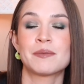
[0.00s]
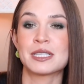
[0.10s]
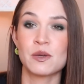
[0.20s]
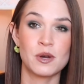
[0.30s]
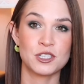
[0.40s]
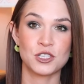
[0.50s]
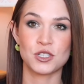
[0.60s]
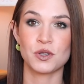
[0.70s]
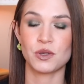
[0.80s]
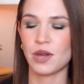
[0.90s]
because I want to
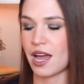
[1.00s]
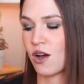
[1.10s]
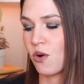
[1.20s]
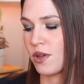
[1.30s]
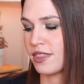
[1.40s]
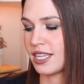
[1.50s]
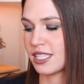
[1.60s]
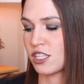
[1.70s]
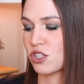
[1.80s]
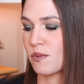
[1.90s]
show you how this
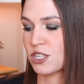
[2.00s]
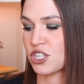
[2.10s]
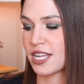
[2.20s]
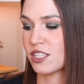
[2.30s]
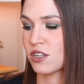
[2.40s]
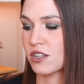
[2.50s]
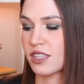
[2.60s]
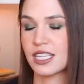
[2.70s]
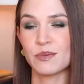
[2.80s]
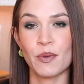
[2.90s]
is so much nicer.
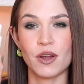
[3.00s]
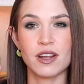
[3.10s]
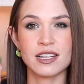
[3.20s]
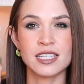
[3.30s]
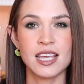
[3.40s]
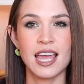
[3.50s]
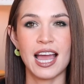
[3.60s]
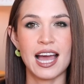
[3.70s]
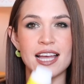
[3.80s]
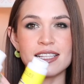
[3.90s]
This product
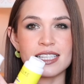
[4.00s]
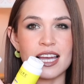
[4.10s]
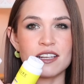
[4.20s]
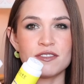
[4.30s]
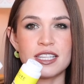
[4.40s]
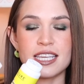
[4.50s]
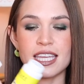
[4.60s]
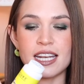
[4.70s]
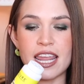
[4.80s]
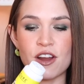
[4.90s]
has kind of like
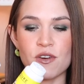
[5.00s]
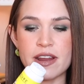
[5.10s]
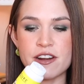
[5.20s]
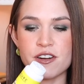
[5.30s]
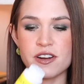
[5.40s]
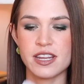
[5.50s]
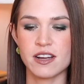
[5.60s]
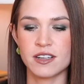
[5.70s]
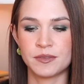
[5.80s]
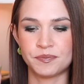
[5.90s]
an aerator
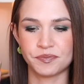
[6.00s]
here.